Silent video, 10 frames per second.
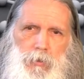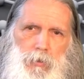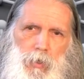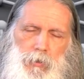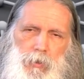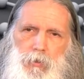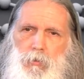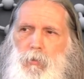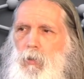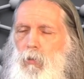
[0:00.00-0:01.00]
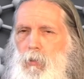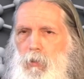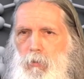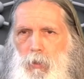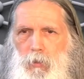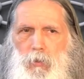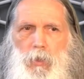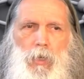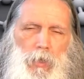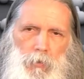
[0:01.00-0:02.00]
Scar tissue, we know, restricts
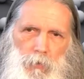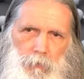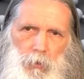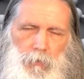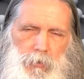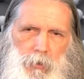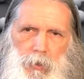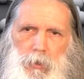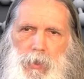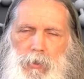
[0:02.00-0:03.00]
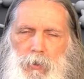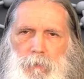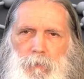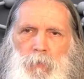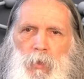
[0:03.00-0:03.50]
the flow of circulation.